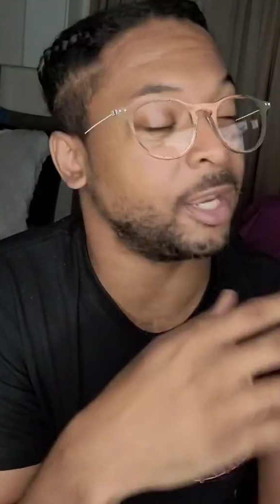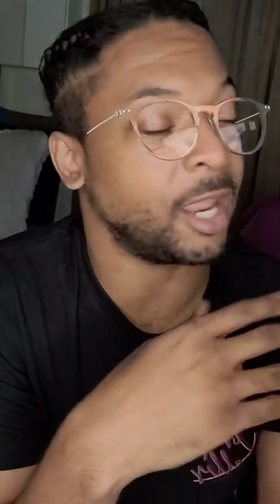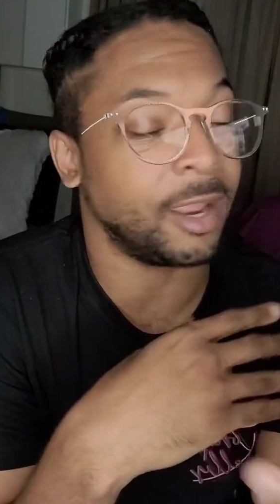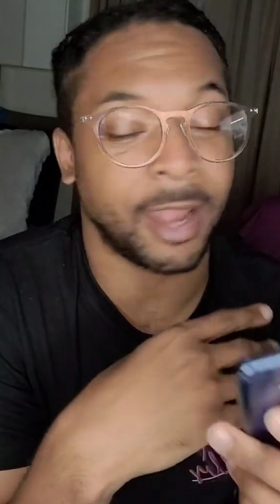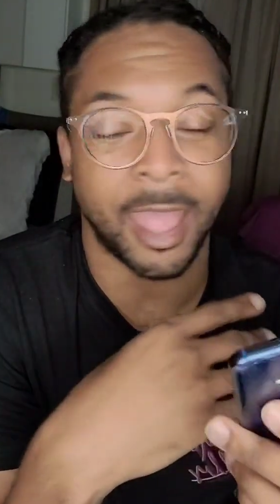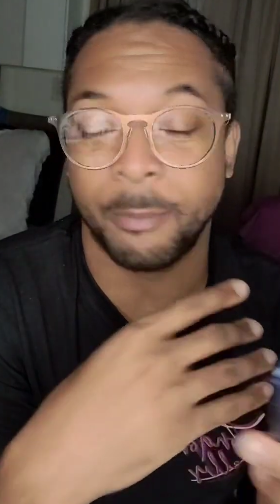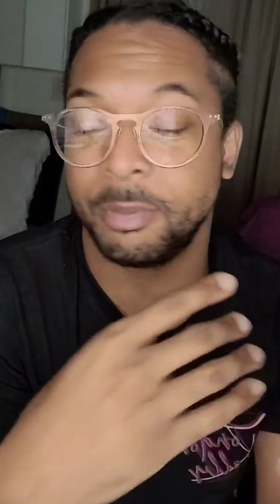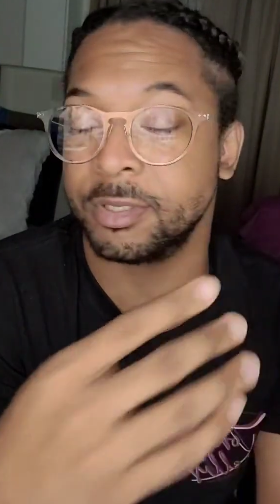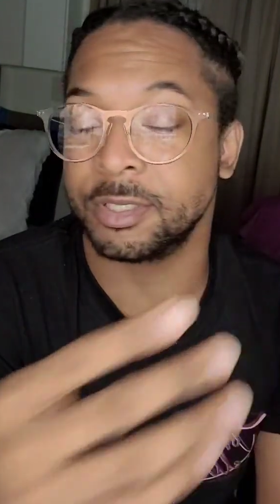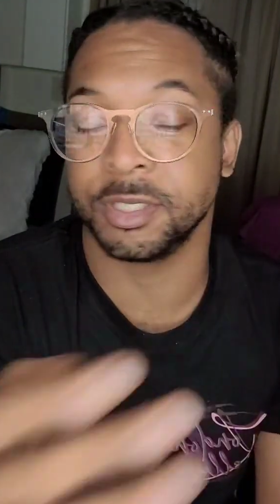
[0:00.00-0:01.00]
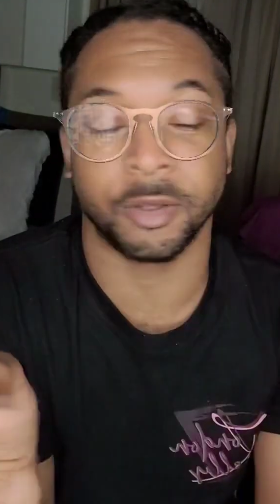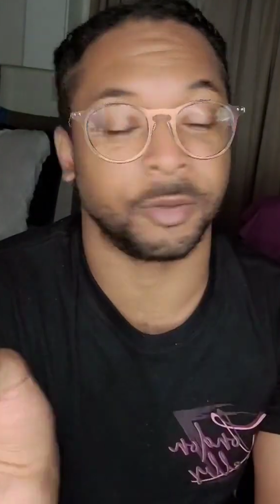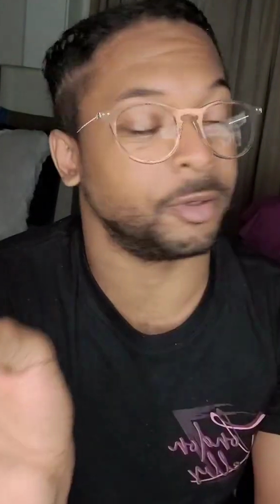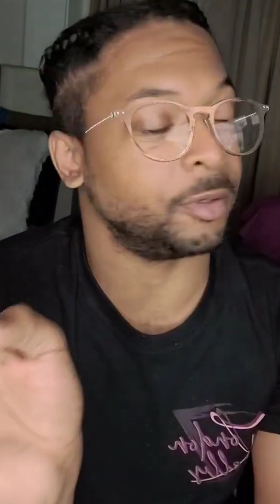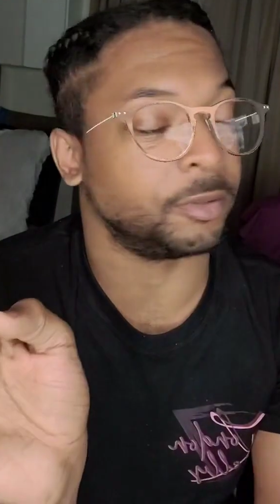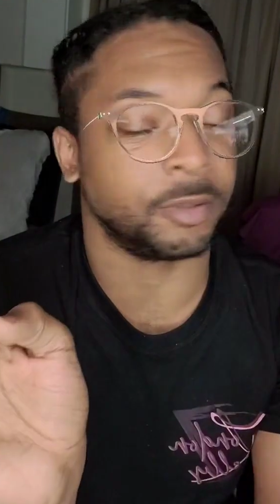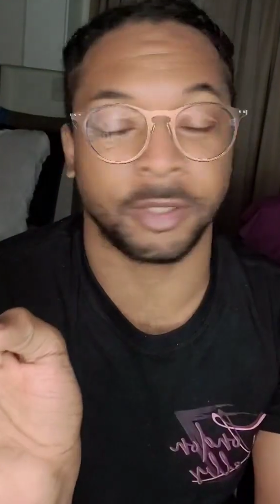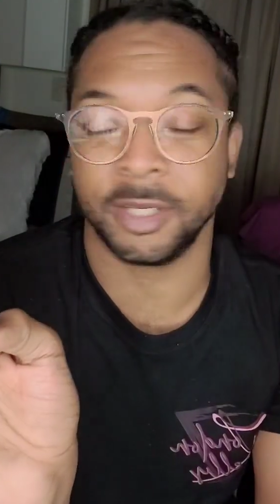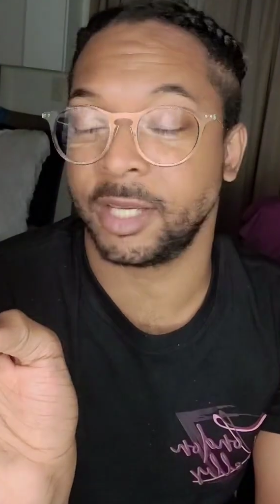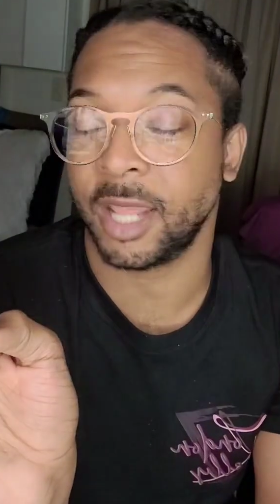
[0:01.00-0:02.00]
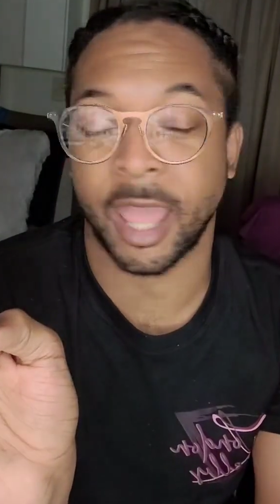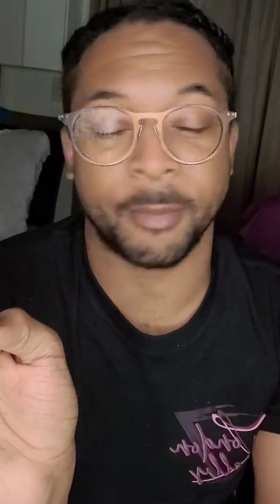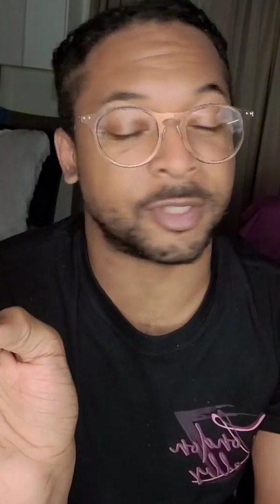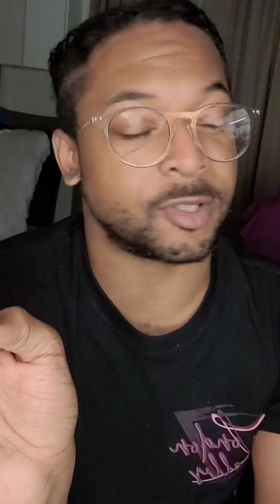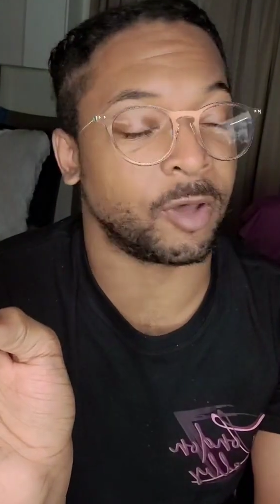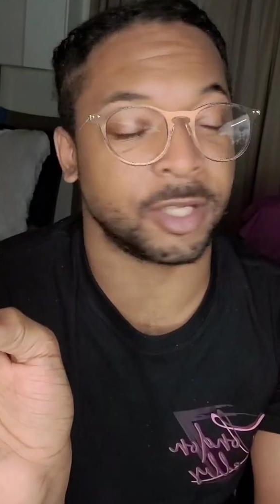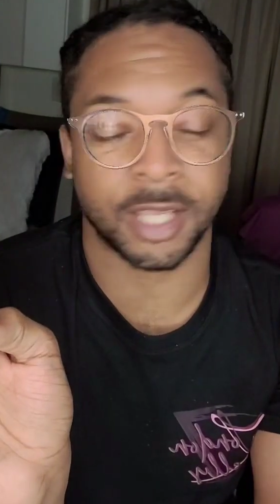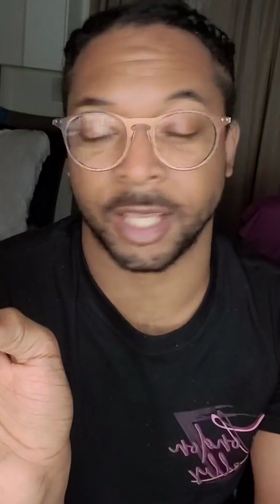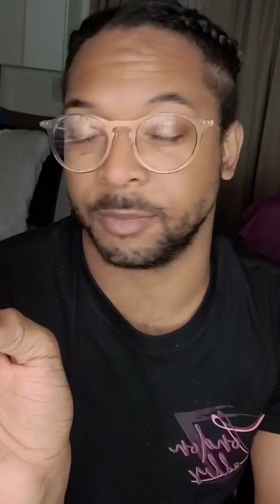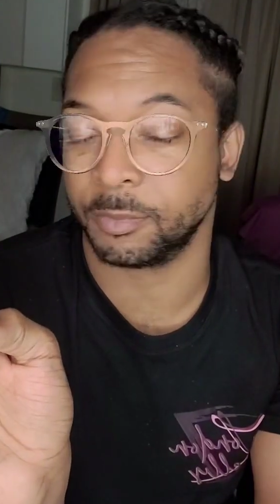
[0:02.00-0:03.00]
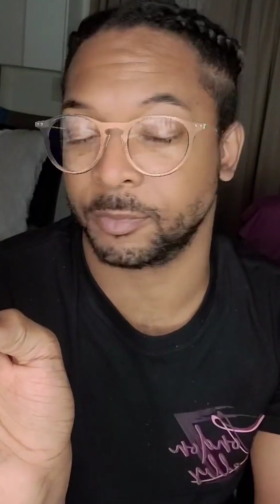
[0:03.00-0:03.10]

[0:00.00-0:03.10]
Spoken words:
It happens. That happens all the time.